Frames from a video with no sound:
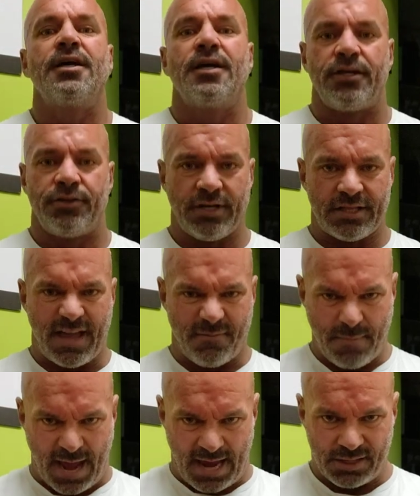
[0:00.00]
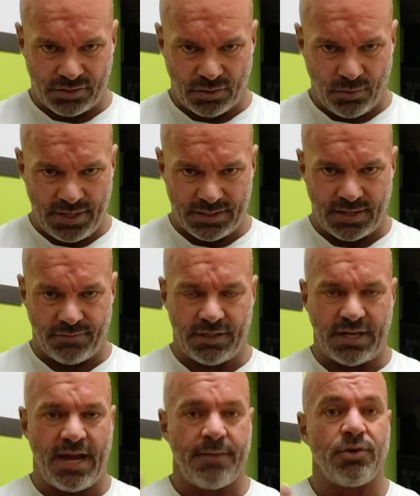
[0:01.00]
you get that max squeeze every
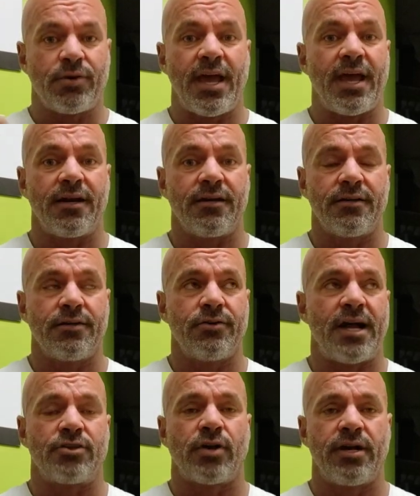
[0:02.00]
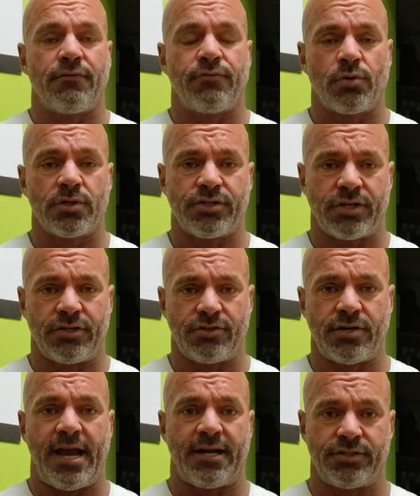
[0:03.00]
time. You're not trying to force a
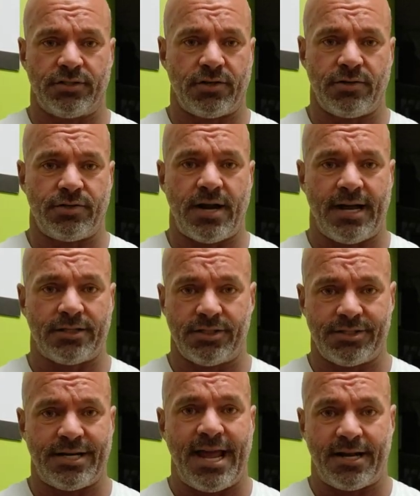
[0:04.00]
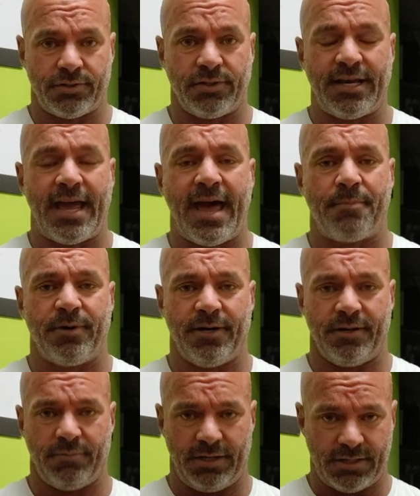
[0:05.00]
contraction. The contraction's naturally
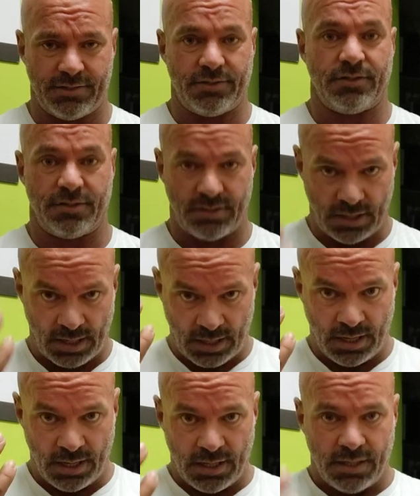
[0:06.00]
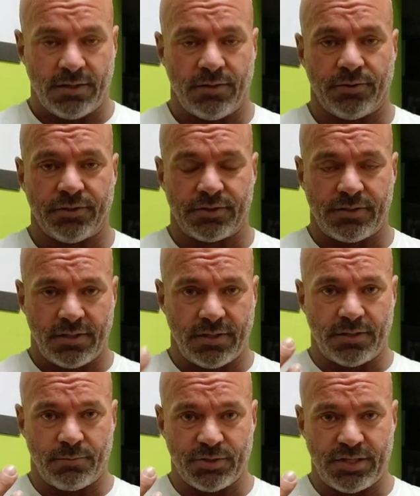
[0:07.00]
happening because of
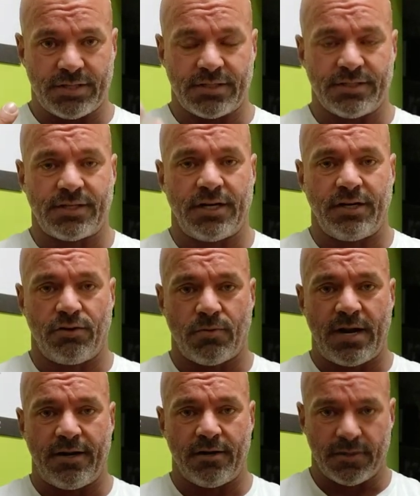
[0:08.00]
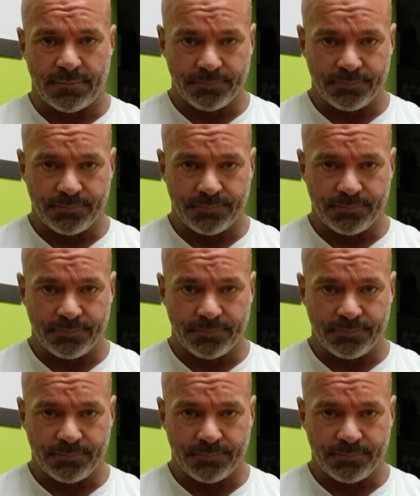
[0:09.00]
the resistance getting greater.